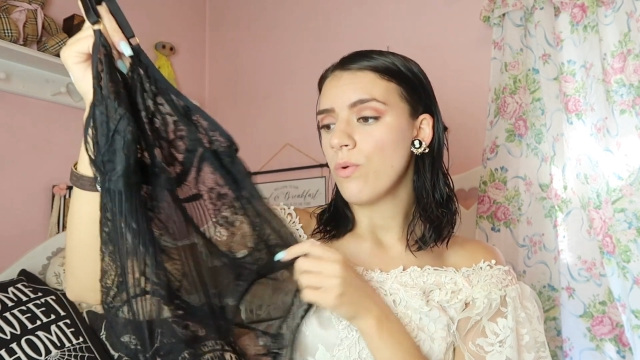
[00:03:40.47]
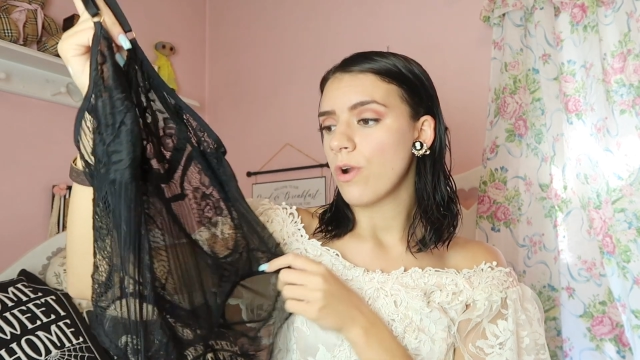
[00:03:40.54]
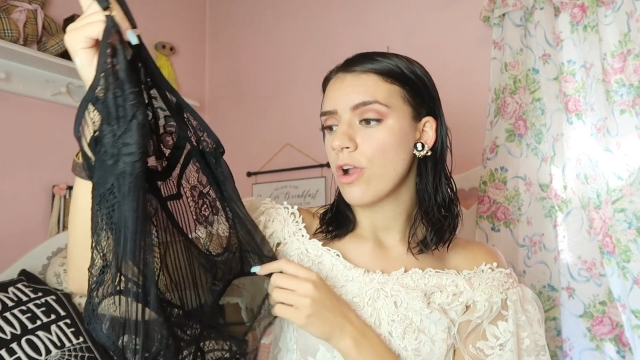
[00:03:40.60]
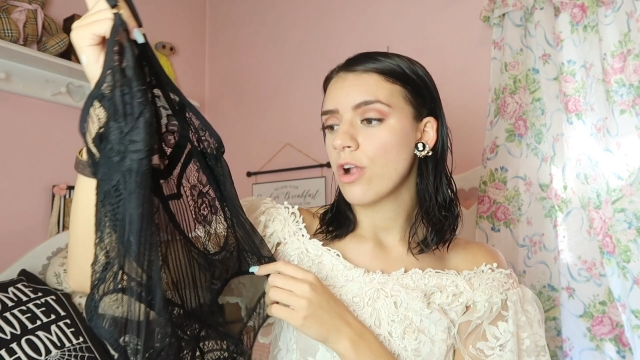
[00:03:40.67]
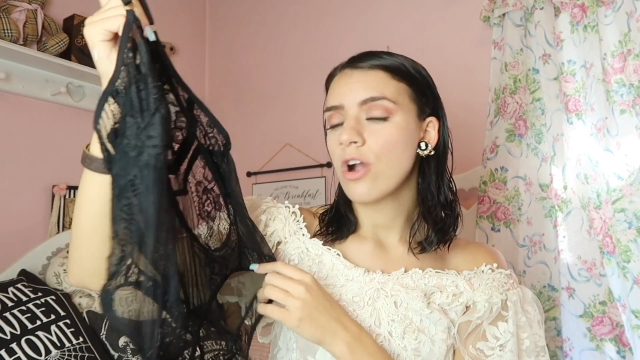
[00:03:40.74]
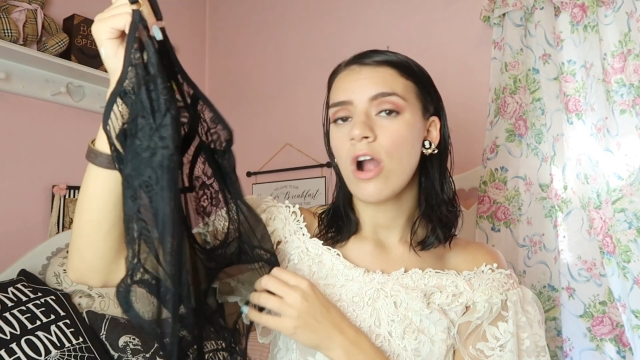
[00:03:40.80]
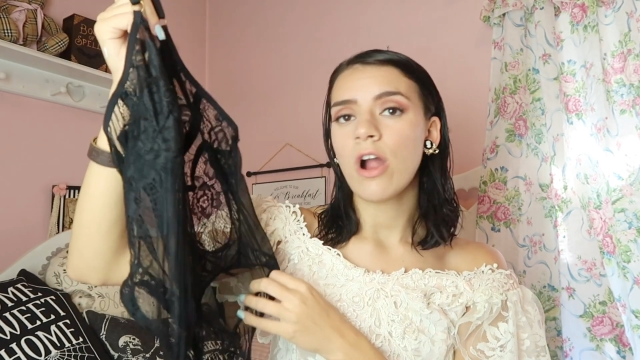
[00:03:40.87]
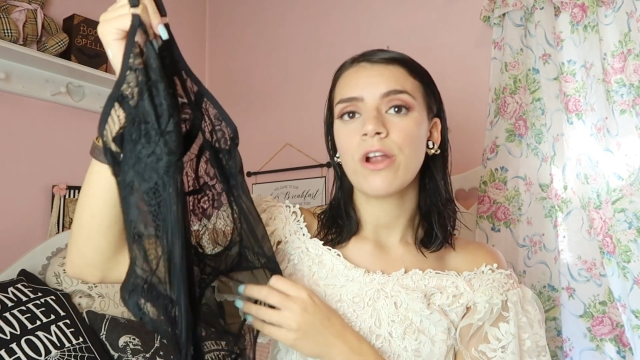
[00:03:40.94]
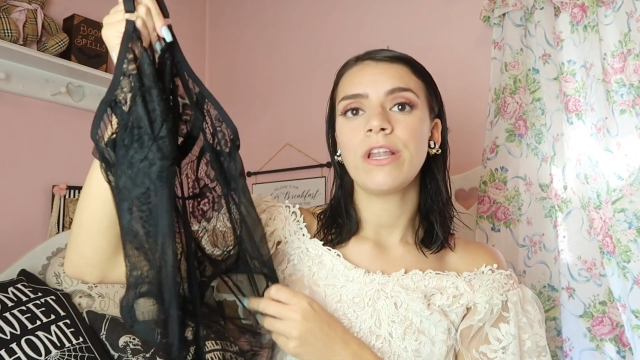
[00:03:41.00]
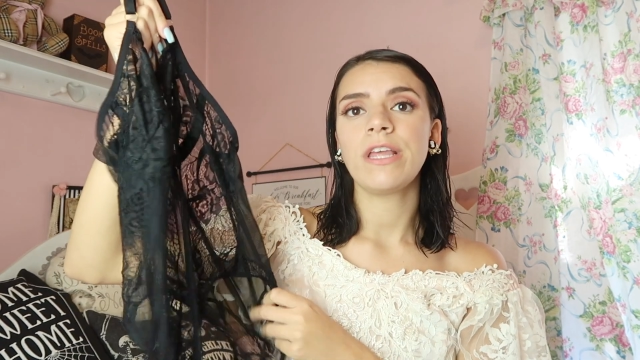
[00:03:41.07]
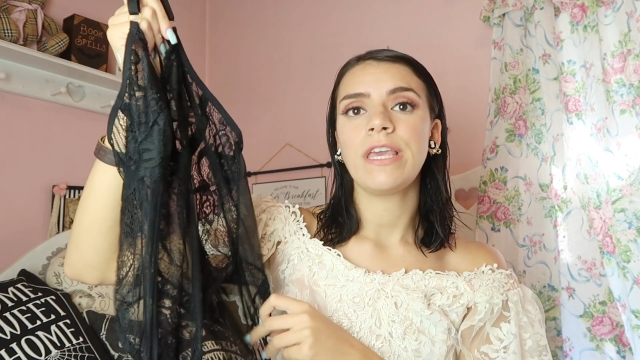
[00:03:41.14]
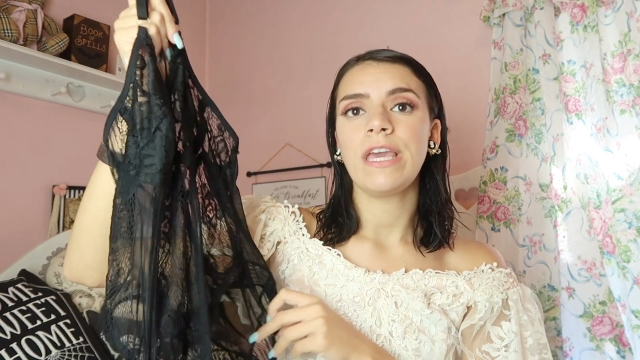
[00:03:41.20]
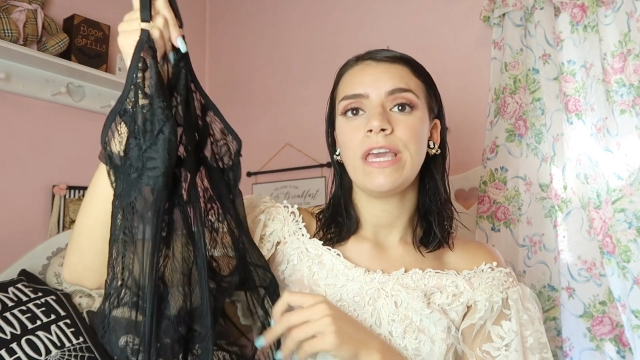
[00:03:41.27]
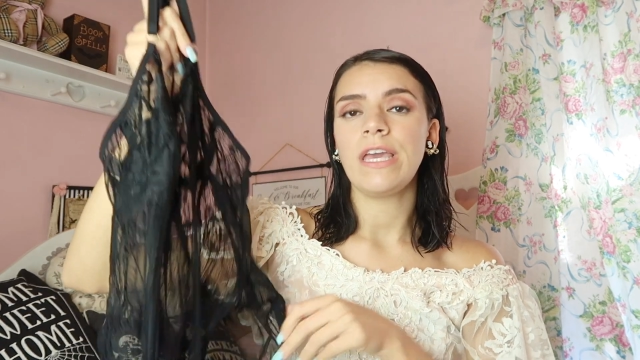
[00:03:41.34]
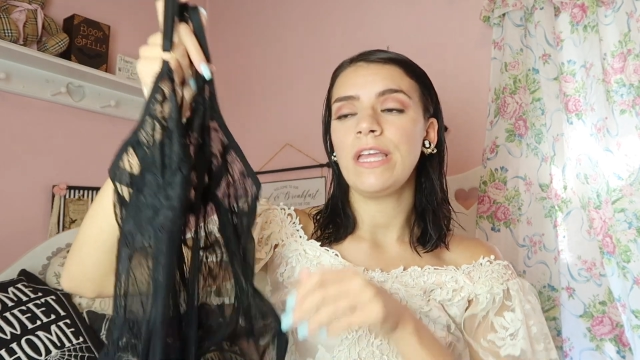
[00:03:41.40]
or a
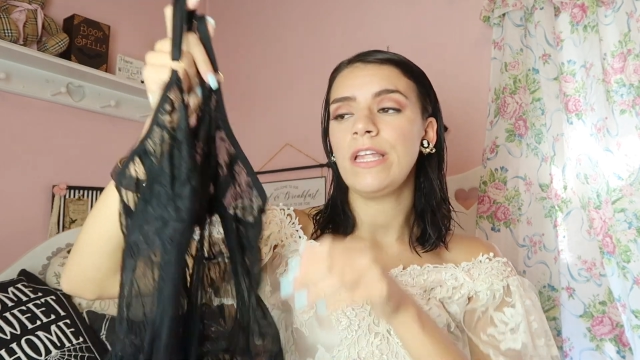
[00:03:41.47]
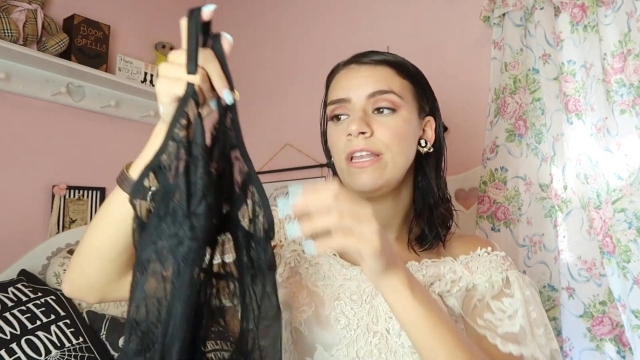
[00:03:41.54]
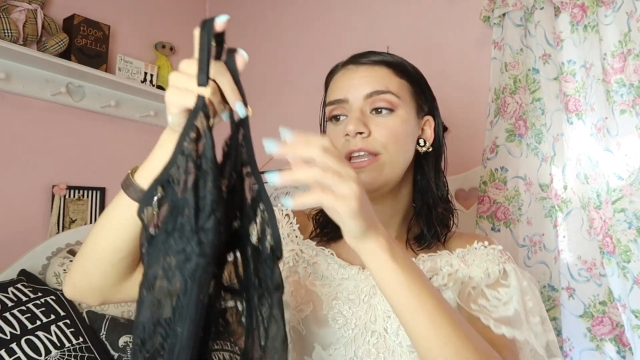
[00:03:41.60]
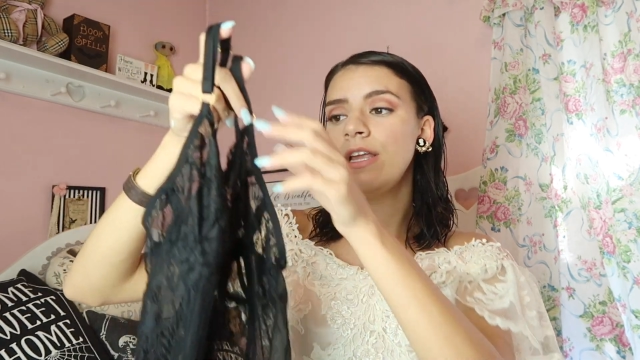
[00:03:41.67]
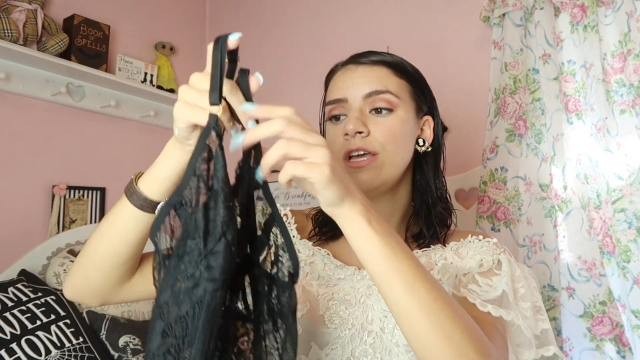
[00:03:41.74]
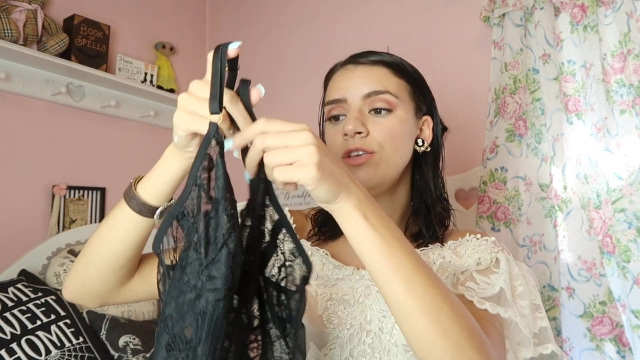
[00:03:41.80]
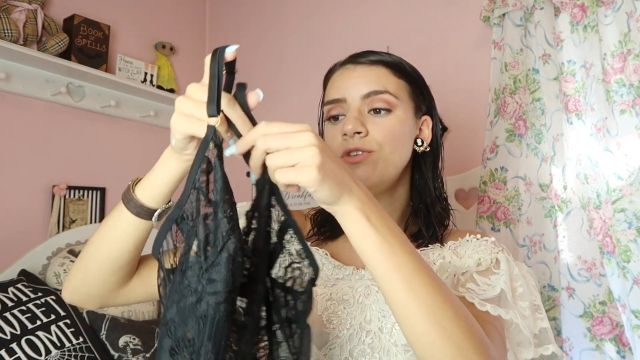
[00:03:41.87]
cardigan.